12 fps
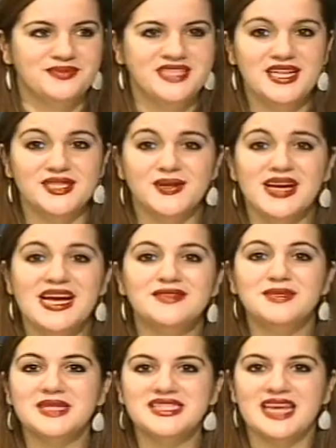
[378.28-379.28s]
So I have
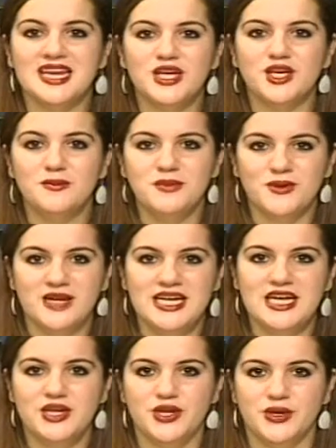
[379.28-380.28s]
some exciting
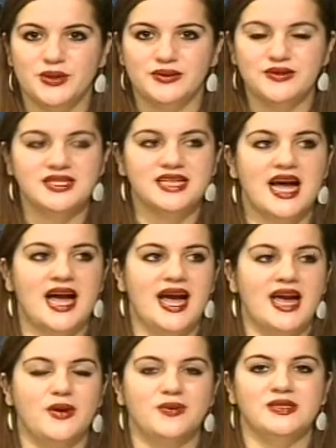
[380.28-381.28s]
community news.
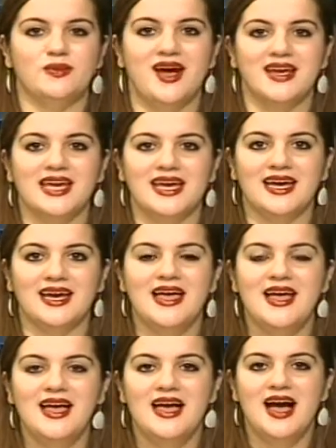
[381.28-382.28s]
I was walking
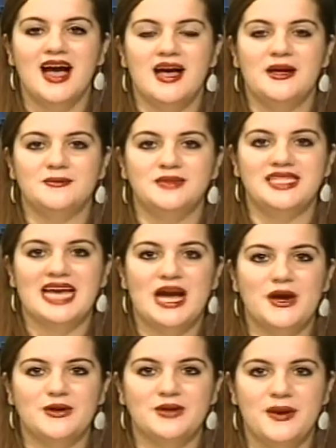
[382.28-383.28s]

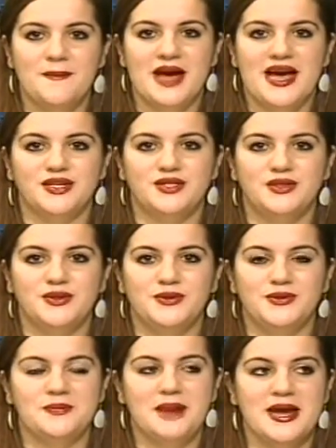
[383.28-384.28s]
down back
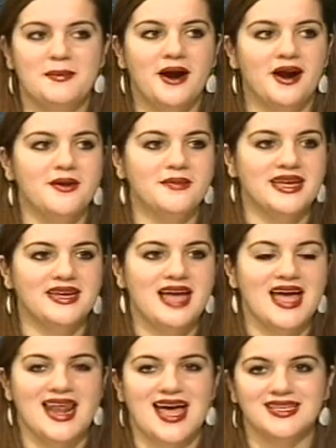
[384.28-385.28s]
to my apartment,
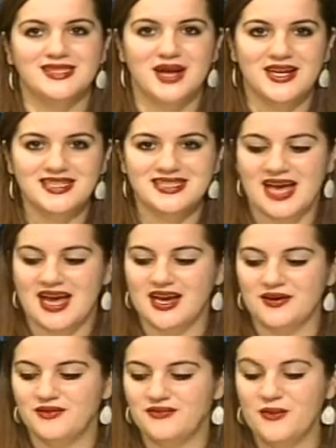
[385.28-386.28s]
and I saw a
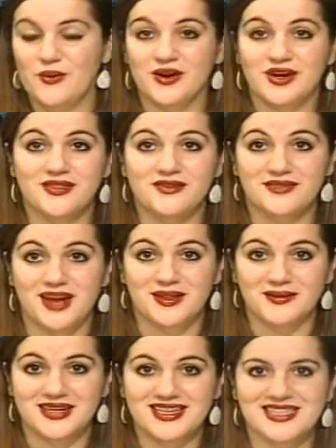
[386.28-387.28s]
sign for the
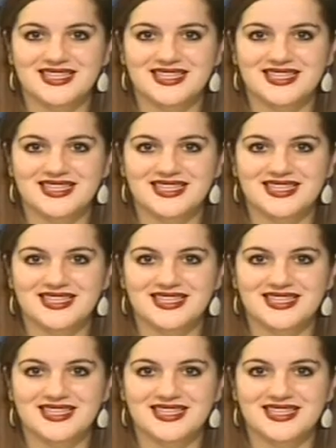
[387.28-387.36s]
following.